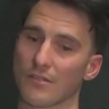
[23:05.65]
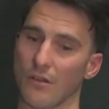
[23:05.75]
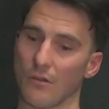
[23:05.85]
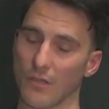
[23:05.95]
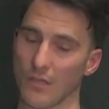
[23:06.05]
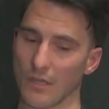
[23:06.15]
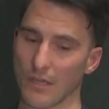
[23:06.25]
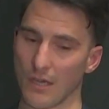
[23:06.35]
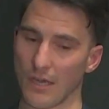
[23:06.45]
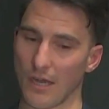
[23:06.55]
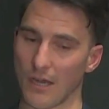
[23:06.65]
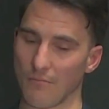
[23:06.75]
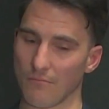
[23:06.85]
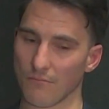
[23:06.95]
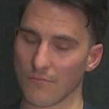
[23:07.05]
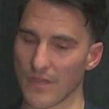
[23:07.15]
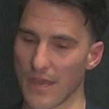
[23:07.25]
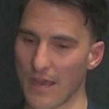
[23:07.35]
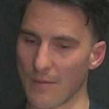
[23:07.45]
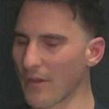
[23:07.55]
So, yeah,